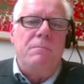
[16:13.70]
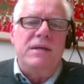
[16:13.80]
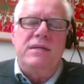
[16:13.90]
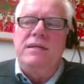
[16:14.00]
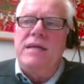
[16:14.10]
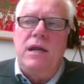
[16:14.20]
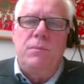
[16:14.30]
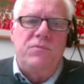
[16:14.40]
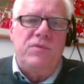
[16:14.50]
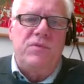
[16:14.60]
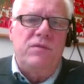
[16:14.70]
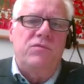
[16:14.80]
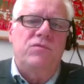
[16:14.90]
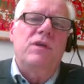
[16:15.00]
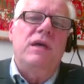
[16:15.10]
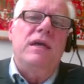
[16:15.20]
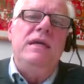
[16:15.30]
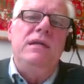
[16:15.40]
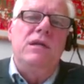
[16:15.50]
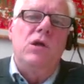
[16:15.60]
But it helps us
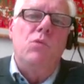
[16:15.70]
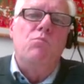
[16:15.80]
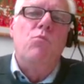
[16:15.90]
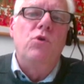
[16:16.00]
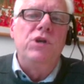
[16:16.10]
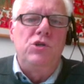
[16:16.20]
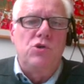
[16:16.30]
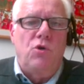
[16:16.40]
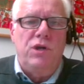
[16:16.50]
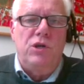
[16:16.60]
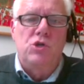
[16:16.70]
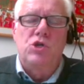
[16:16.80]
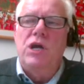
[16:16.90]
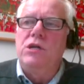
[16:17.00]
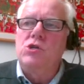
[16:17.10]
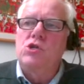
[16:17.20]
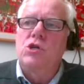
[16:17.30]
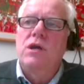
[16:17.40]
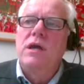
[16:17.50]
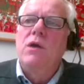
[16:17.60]
in monitoring change
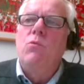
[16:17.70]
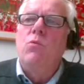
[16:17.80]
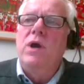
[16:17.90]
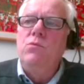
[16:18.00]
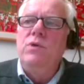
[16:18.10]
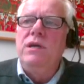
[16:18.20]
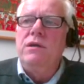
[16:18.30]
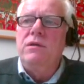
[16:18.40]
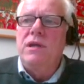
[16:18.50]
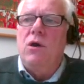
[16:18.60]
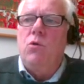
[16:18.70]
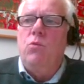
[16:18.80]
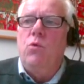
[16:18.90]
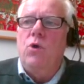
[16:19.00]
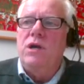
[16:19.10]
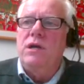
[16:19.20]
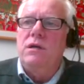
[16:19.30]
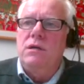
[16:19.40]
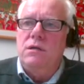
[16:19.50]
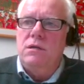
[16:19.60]
when we now work
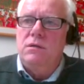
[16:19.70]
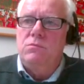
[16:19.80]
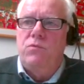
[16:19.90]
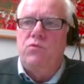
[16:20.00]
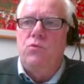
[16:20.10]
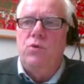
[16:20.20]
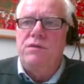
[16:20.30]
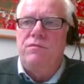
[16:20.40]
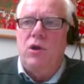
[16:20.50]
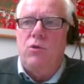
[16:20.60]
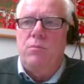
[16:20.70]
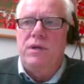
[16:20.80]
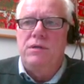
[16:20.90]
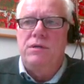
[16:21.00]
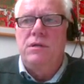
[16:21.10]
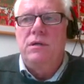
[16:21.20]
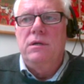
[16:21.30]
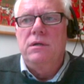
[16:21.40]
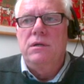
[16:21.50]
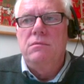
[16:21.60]
through a development
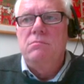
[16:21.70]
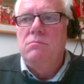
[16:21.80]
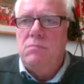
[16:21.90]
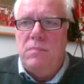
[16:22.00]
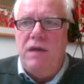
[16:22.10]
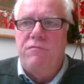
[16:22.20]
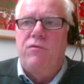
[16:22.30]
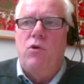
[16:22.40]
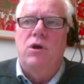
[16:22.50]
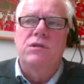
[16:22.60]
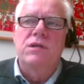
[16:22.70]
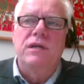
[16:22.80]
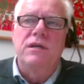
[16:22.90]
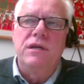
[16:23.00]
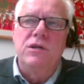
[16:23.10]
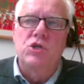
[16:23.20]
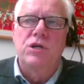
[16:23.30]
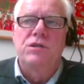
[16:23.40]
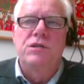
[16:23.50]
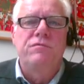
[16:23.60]
effort, in
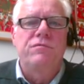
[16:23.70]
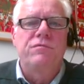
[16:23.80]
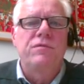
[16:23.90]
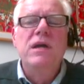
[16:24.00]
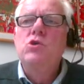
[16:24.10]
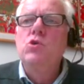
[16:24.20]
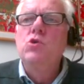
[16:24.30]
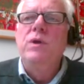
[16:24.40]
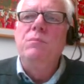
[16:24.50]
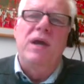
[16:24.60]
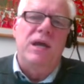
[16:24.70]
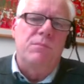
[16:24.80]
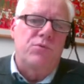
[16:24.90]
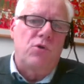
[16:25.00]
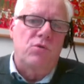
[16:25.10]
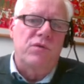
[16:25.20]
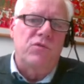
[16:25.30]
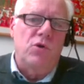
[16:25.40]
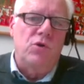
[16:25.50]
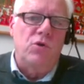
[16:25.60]
initiative, do we make progress
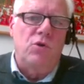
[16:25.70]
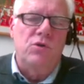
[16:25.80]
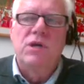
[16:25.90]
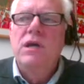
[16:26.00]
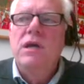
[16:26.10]
or not?